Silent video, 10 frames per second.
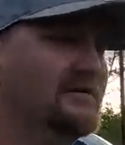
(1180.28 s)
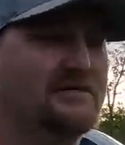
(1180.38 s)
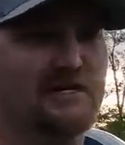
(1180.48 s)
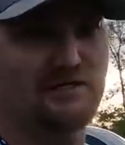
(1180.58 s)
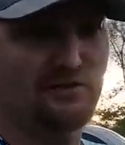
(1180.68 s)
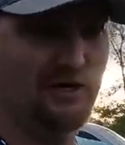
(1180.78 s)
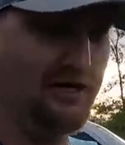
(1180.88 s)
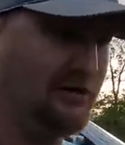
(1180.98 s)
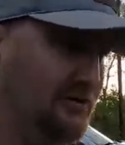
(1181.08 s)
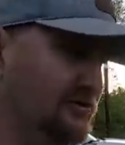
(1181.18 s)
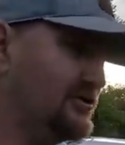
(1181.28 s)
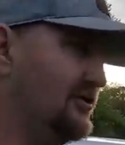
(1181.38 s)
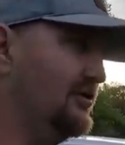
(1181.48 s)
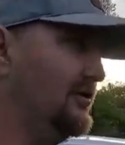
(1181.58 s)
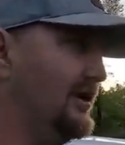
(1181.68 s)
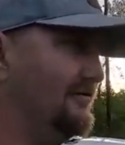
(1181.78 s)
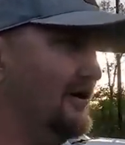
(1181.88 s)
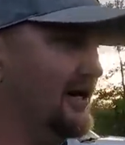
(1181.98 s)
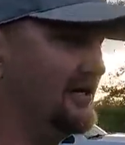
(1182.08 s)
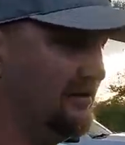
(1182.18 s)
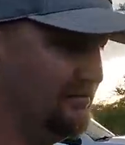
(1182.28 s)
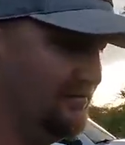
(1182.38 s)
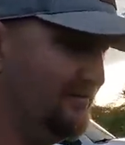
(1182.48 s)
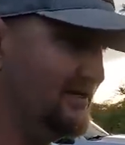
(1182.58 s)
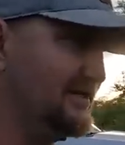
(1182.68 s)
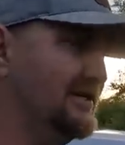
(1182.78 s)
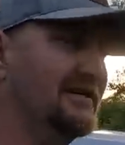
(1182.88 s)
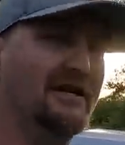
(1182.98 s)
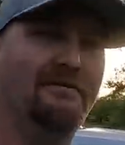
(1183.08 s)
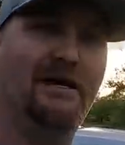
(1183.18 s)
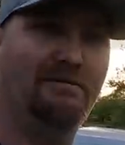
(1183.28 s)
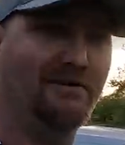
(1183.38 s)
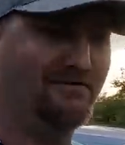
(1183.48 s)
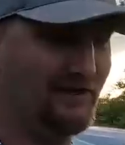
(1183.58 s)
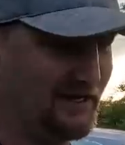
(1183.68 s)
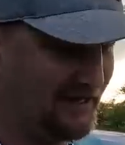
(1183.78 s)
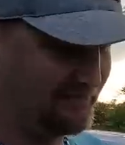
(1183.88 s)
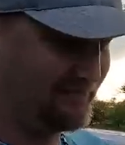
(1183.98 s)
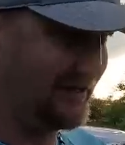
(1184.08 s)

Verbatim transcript: such great hosts whenever I come to visit. They make me feel like